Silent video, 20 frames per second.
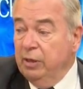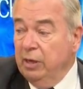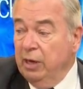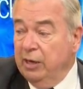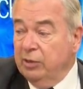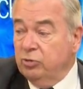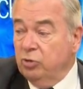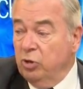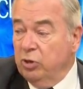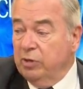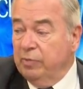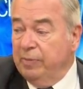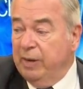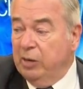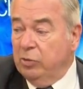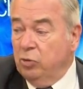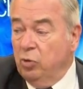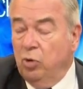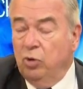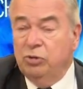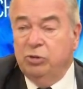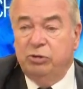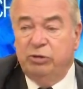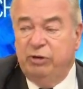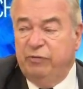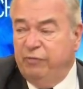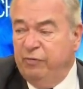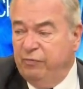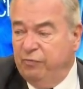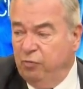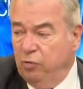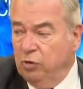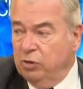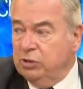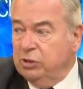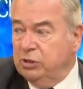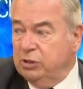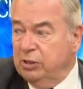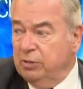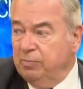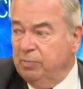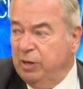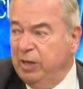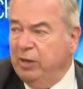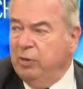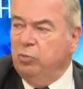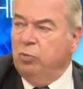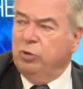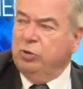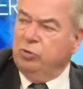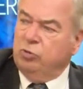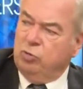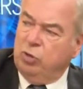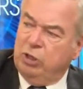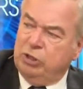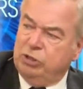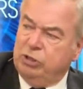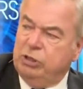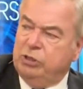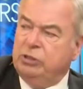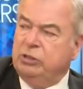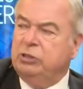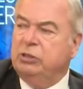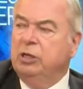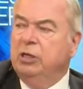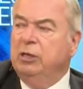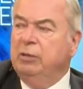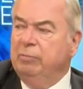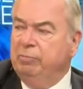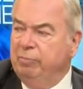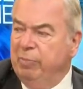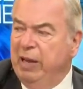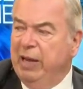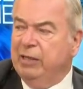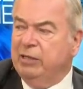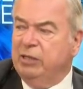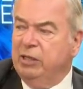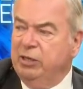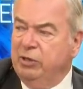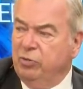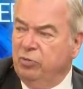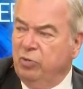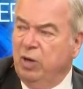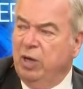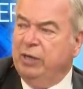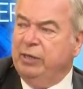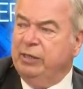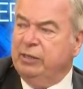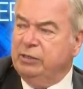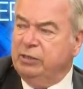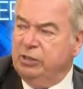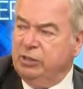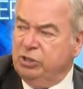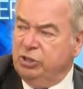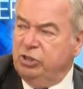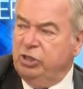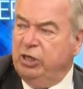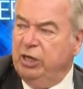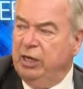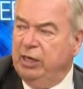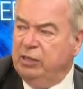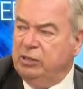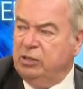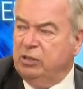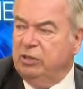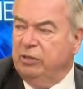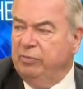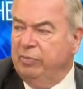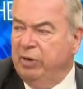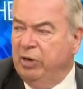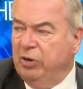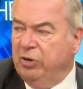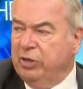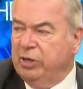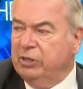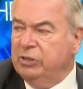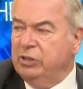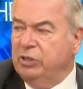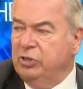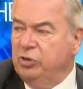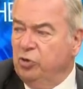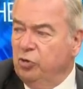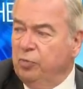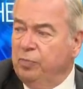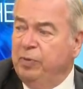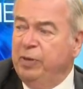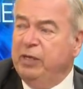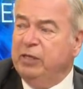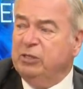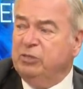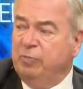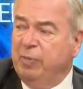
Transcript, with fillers: I talk about all the different forces at play where the Russians back the Iranians and the Shiites and the Americans and the Europeans